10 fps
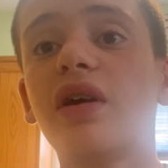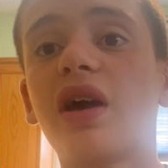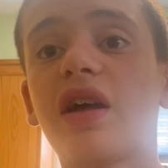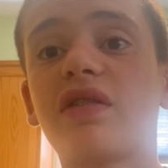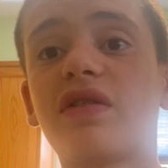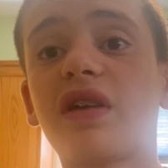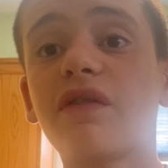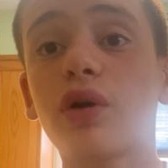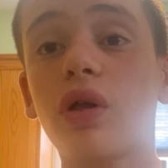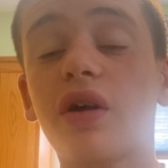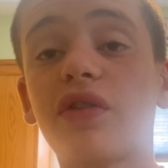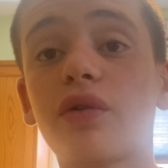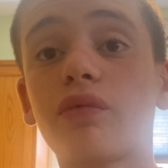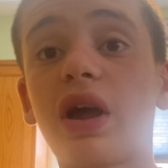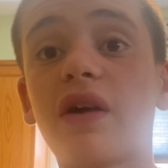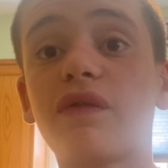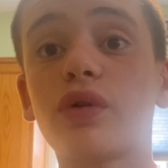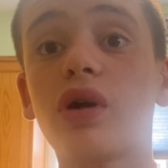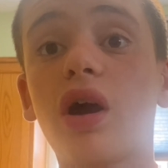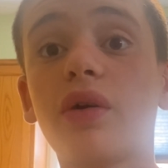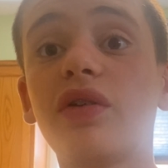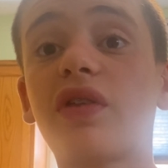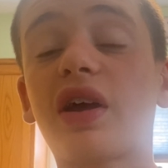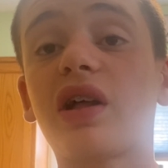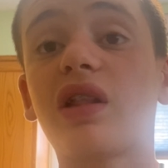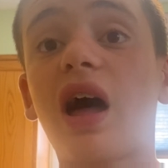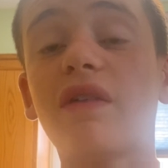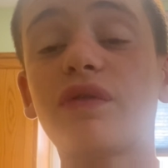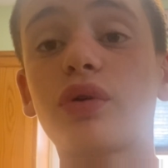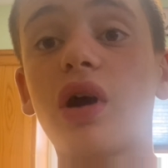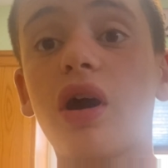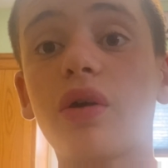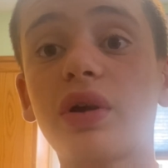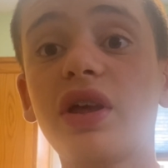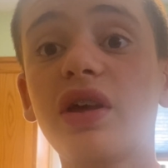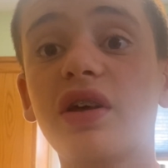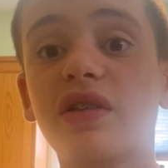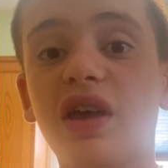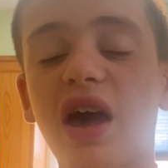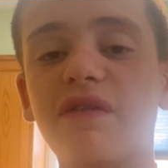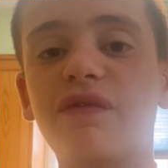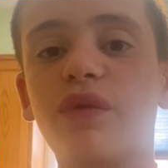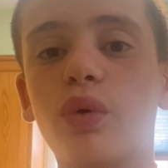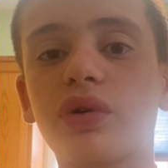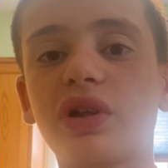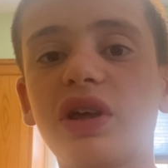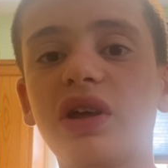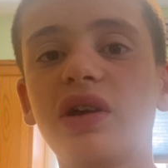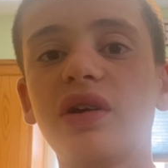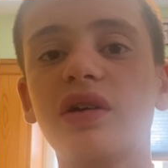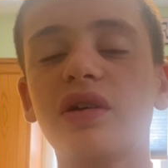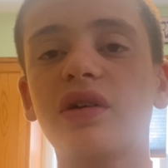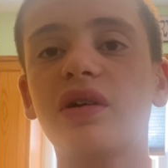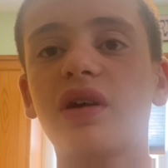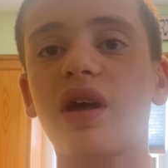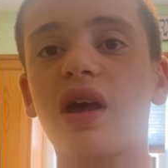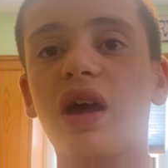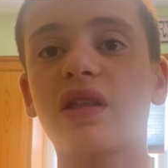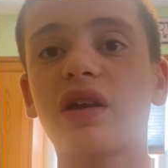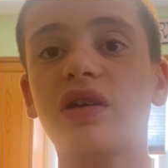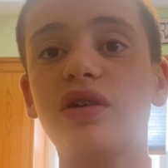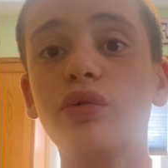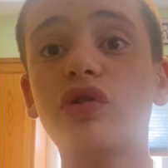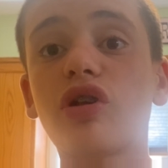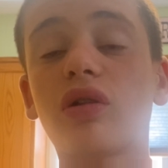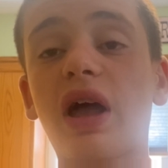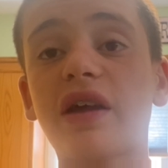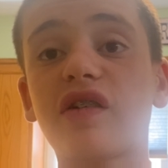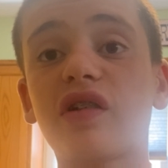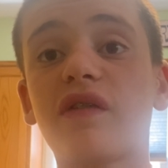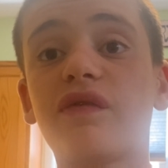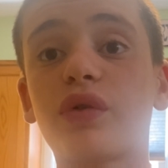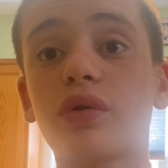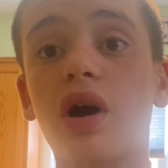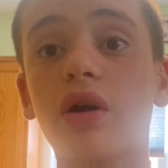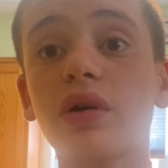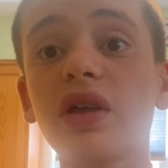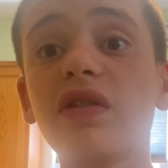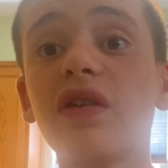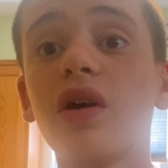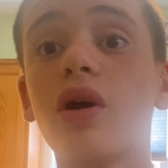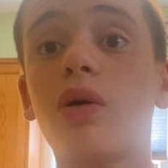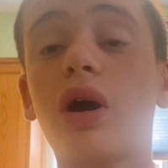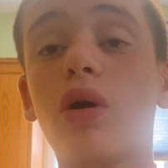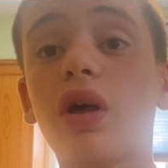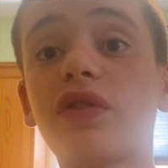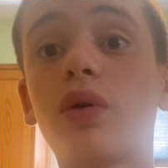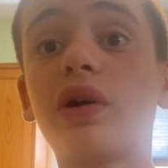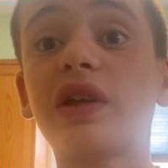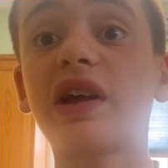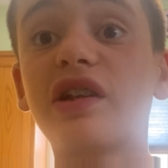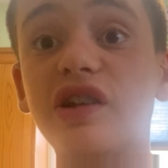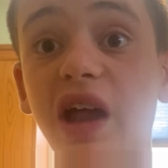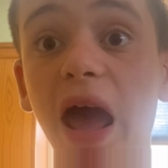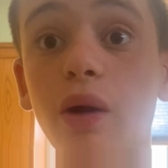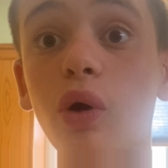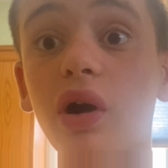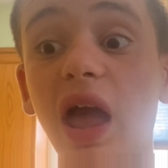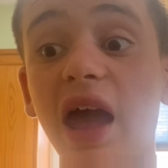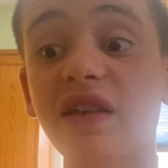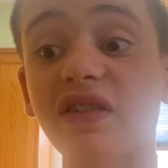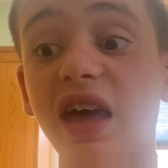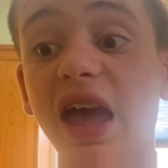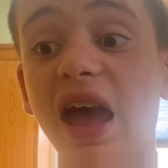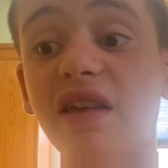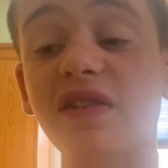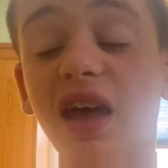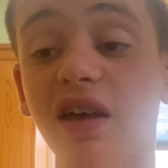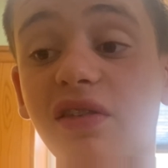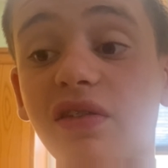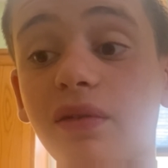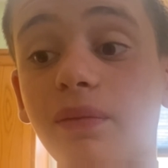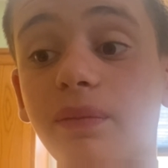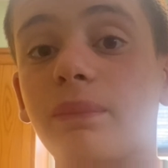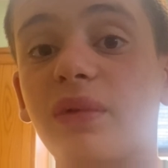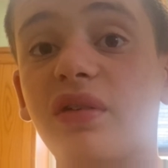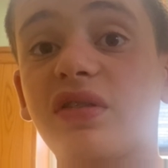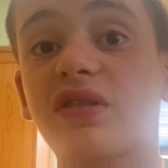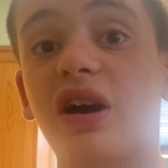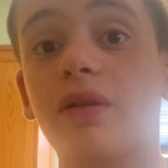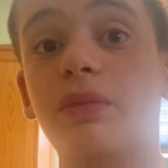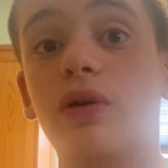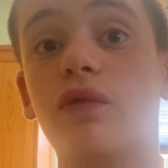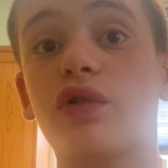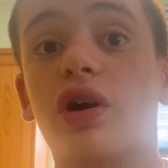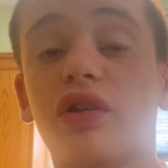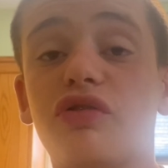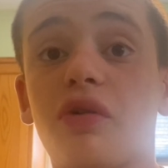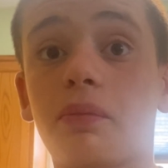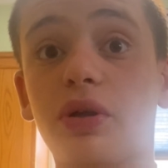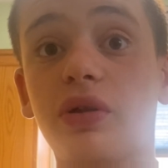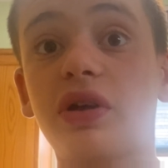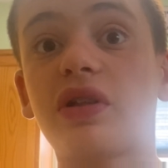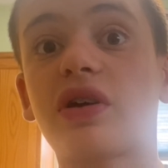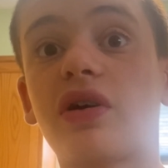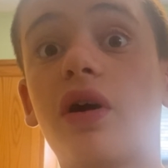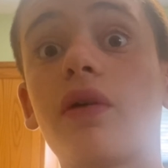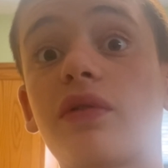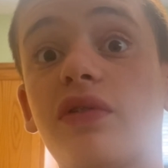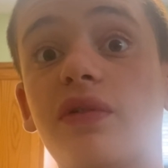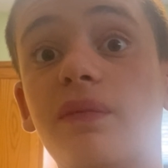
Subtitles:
and several other rare Ferraris like a LaFerrari, the F40, and a huge collection of Ferraris, while also owning a Jaguar XKSS. This has got to be over 100 million in cars.